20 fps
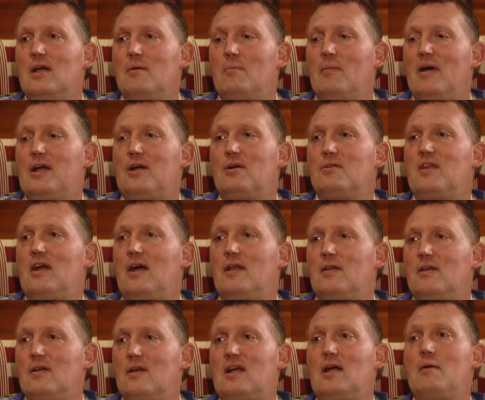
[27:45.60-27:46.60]
Michael
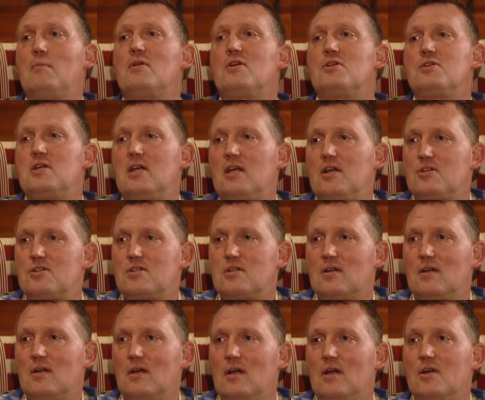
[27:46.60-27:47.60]
Dunn, you're coming to see us.
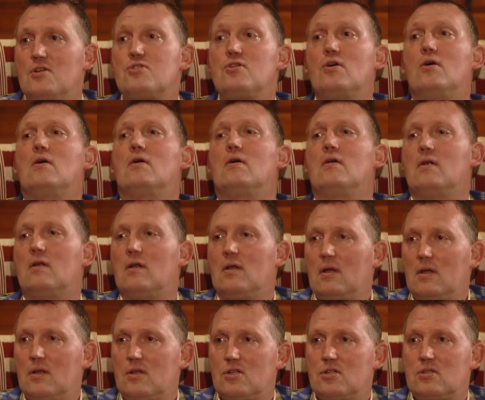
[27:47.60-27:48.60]
So
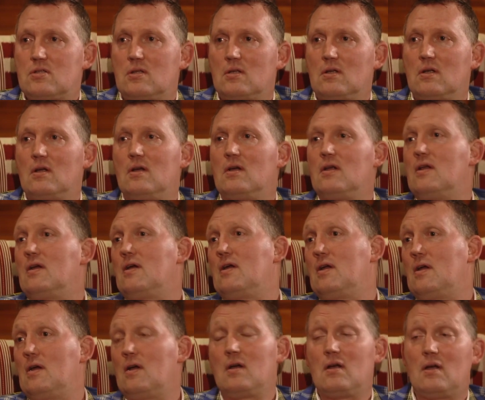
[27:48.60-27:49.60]
just
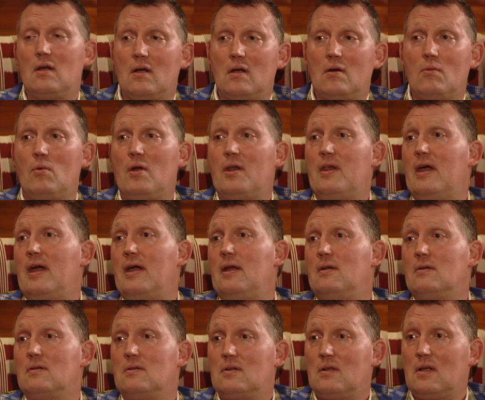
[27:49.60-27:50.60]
in one
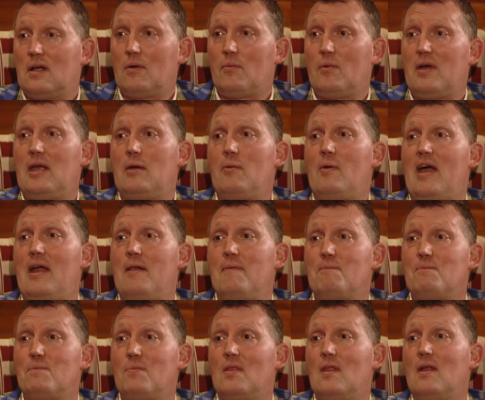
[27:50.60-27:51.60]
night, away he went.
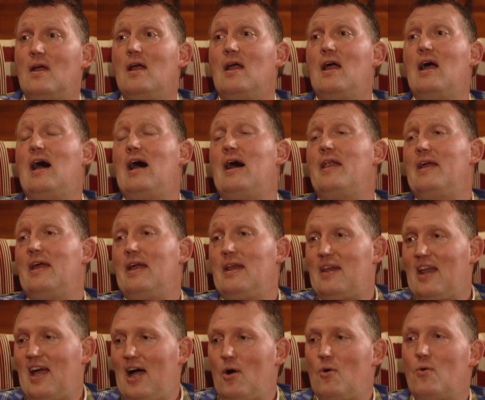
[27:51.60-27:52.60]
And
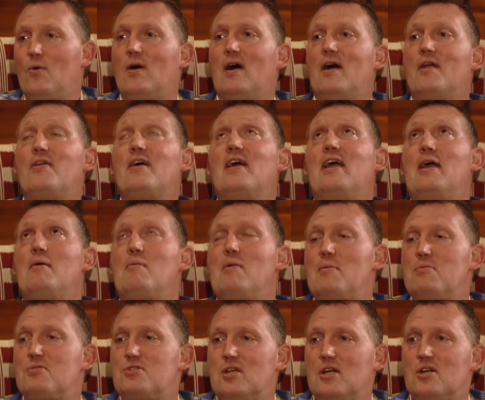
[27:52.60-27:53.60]
then now, I think him
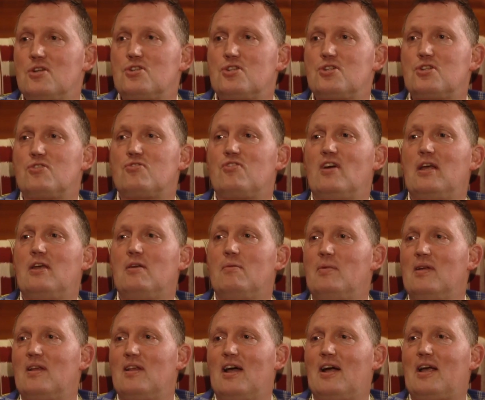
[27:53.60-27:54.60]
upstairs, he says, right, you've
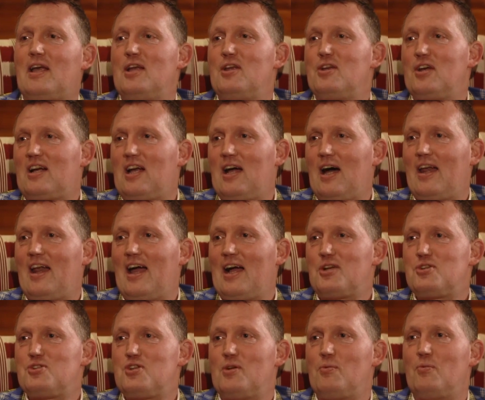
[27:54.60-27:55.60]
been lucky in your car
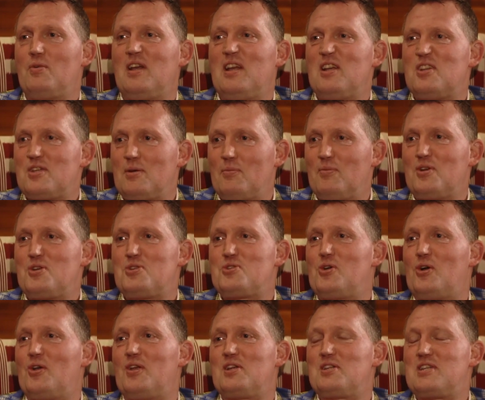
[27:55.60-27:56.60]
accident, we need somebody to
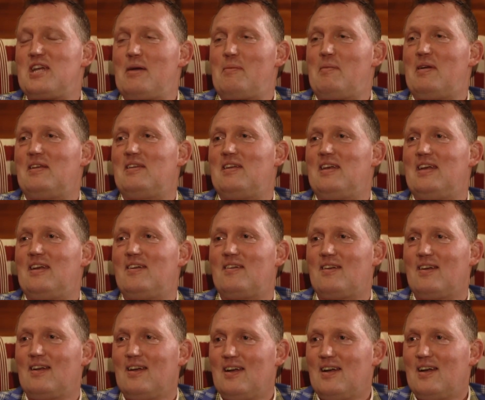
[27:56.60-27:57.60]
sort this
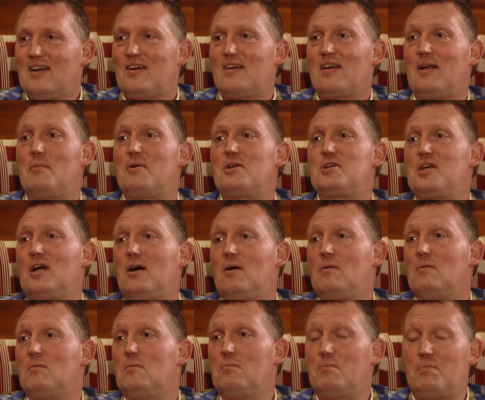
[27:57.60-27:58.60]
MND rubbish
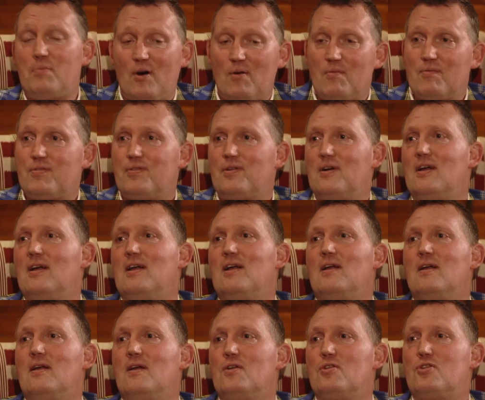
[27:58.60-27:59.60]
out. Boom,
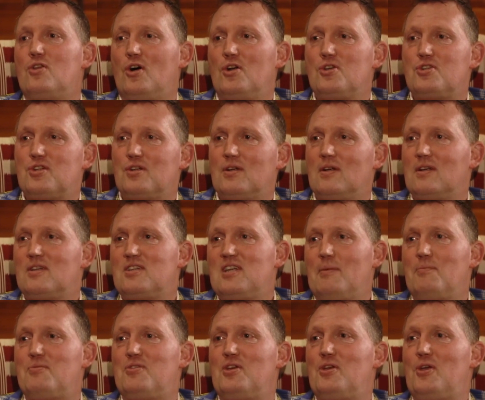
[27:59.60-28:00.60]
Dodge, it's
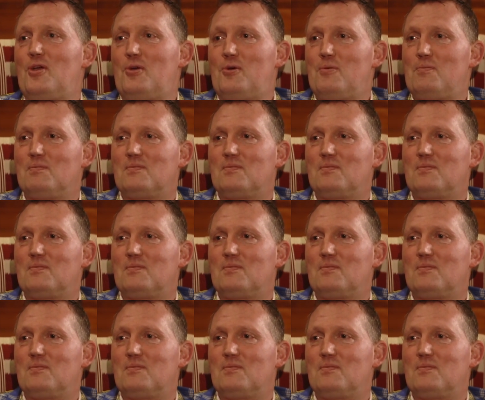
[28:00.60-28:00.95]
up to you.